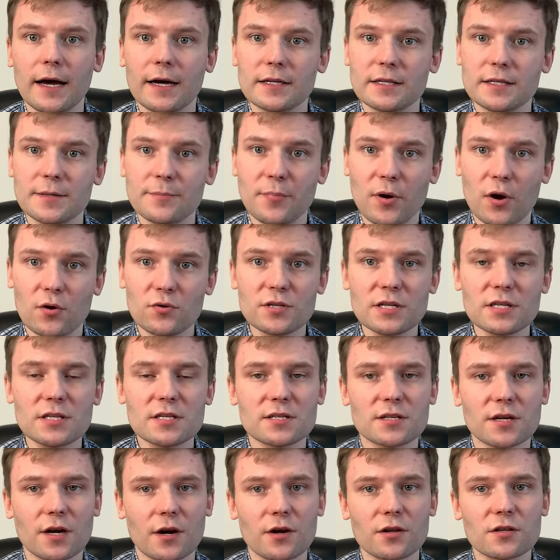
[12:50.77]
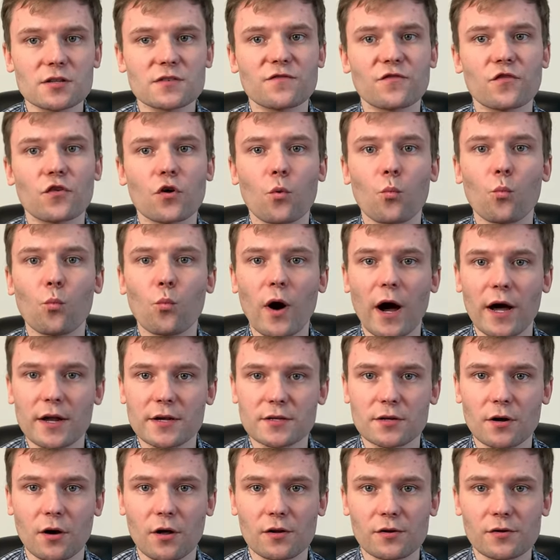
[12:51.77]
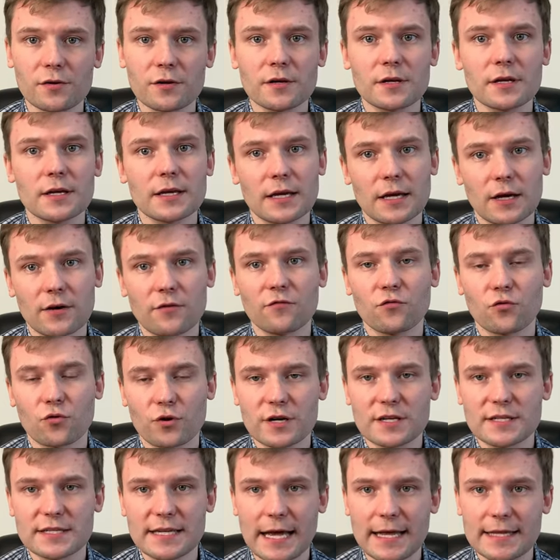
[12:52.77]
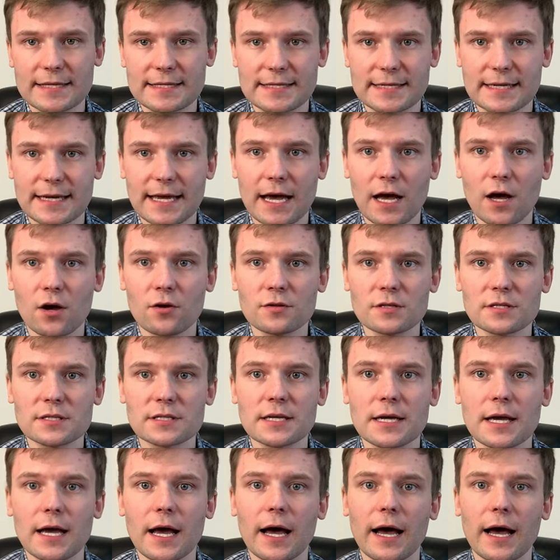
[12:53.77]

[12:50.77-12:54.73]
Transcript: Deposit starts from $1 for cents accounts